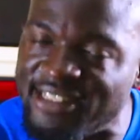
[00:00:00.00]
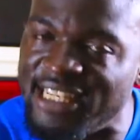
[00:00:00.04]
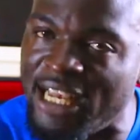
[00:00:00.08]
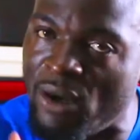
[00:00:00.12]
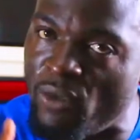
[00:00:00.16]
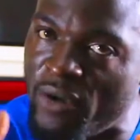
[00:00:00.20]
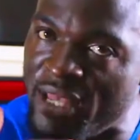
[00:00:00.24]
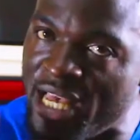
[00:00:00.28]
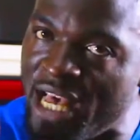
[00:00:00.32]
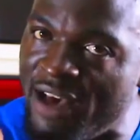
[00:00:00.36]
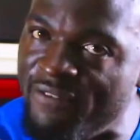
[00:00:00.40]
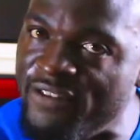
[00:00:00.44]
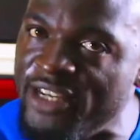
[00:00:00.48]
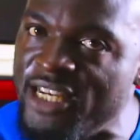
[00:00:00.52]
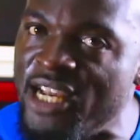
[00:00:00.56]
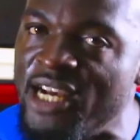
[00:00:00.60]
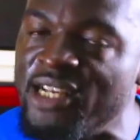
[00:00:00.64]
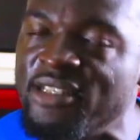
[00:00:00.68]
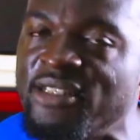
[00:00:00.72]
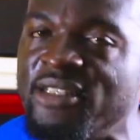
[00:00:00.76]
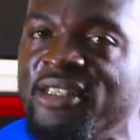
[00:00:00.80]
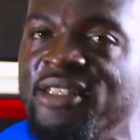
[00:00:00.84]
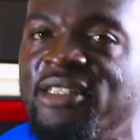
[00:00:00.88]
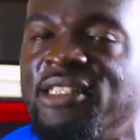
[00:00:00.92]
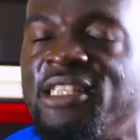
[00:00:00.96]
that we have in our
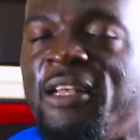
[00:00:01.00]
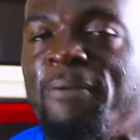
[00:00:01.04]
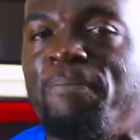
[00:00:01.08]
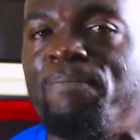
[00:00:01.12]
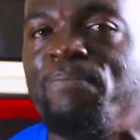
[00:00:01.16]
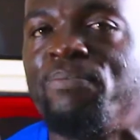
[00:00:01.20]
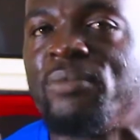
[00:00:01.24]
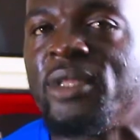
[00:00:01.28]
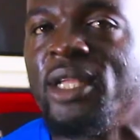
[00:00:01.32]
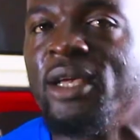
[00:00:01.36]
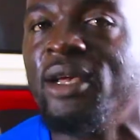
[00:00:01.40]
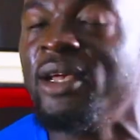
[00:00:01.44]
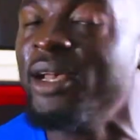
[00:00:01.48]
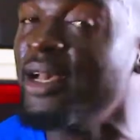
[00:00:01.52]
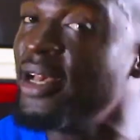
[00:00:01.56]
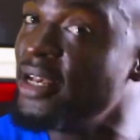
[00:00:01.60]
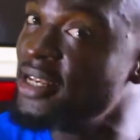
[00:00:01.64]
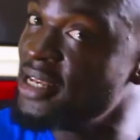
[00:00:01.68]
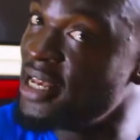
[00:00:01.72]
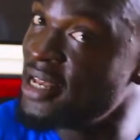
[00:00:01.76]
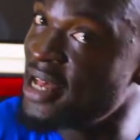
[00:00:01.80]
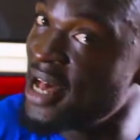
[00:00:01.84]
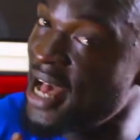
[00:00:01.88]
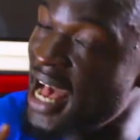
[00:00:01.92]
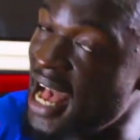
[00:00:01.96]
system.
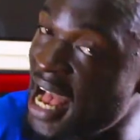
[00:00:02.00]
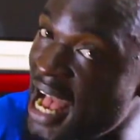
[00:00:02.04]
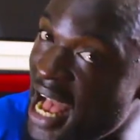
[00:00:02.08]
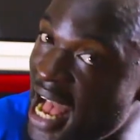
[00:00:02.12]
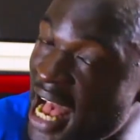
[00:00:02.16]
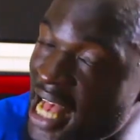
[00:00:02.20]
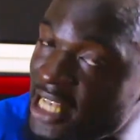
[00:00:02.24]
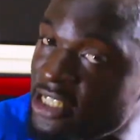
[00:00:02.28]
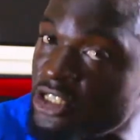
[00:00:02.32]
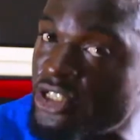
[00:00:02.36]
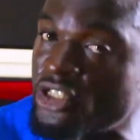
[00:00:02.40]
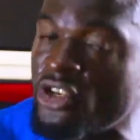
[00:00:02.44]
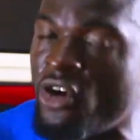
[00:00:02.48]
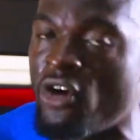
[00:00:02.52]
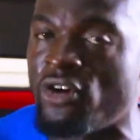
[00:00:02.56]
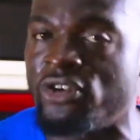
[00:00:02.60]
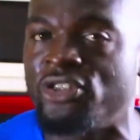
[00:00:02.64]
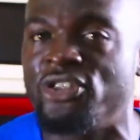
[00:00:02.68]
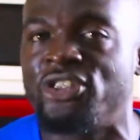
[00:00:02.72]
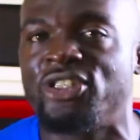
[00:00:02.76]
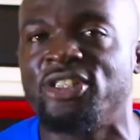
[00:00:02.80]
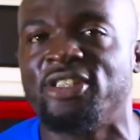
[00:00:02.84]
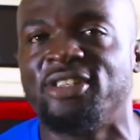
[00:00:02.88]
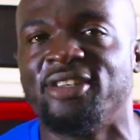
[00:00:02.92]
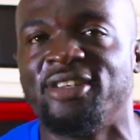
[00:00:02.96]
As
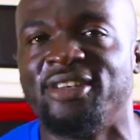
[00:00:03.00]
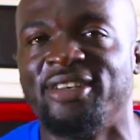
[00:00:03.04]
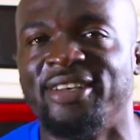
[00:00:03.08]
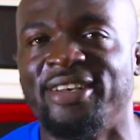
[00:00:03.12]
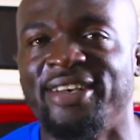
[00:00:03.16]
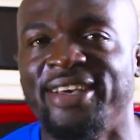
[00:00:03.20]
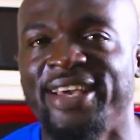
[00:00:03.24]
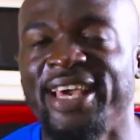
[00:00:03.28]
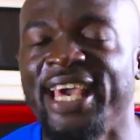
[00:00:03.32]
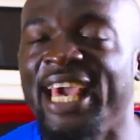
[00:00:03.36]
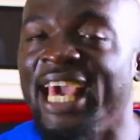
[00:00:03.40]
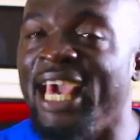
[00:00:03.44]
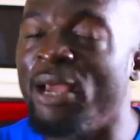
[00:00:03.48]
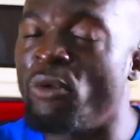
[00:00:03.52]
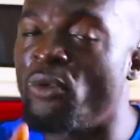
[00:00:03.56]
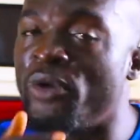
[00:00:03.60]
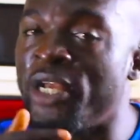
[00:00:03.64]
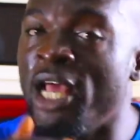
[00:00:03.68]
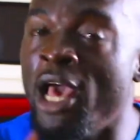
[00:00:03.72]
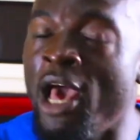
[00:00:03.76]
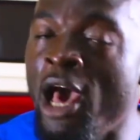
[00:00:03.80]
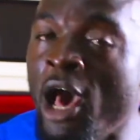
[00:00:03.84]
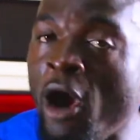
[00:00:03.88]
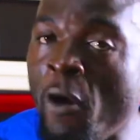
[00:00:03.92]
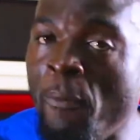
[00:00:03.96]
such, it would
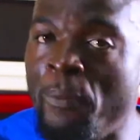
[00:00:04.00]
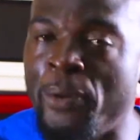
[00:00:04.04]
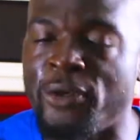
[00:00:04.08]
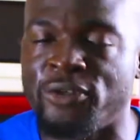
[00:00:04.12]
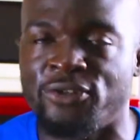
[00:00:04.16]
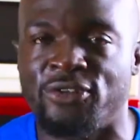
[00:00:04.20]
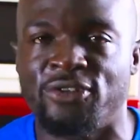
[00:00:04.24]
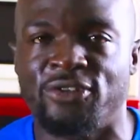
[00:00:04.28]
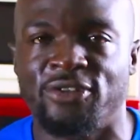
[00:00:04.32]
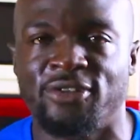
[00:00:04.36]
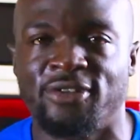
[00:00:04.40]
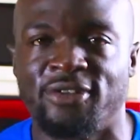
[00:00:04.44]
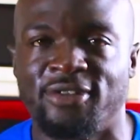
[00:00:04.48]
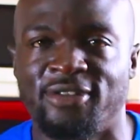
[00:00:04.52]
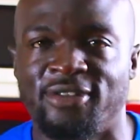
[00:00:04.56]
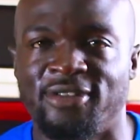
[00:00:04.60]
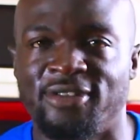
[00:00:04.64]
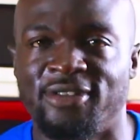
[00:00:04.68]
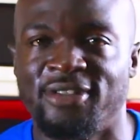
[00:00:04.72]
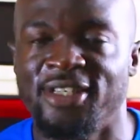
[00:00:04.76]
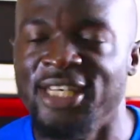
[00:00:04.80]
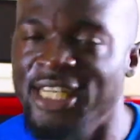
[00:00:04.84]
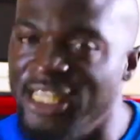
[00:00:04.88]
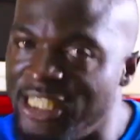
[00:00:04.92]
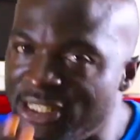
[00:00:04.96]
help us
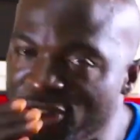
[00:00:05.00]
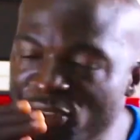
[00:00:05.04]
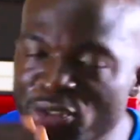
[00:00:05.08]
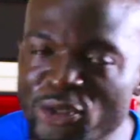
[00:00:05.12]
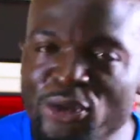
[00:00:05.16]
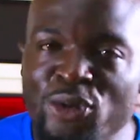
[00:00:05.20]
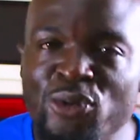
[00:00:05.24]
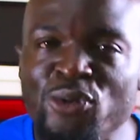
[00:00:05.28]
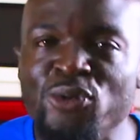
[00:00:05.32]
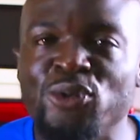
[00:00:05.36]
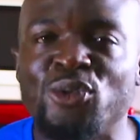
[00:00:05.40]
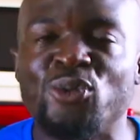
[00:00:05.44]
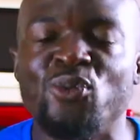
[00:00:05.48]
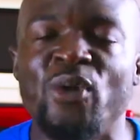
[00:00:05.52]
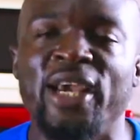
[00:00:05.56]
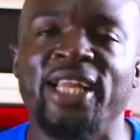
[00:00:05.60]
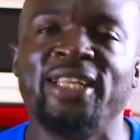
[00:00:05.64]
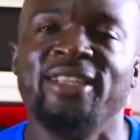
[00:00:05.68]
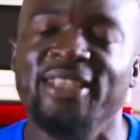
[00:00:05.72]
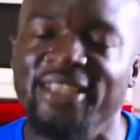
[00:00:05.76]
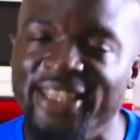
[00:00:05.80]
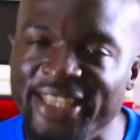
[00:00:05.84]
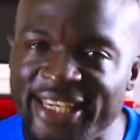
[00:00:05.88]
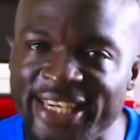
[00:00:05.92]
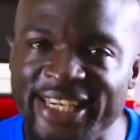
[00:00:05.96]
to lose weight
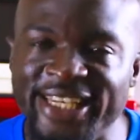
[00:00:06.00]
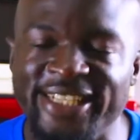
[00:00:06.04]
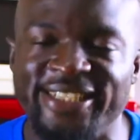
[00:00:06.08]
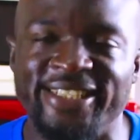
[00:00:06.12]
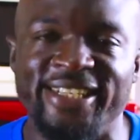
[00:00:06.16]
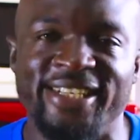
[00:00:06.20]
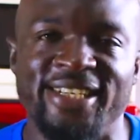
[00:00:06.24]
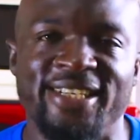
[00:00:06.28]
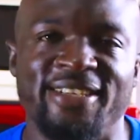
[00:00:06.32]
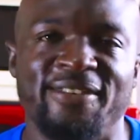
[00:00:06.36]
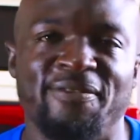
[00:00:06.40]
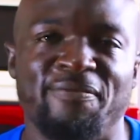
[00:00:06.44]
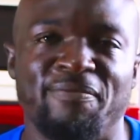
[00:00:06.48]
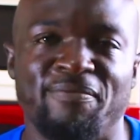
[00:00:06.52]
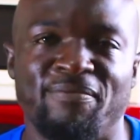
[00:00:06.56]
easily.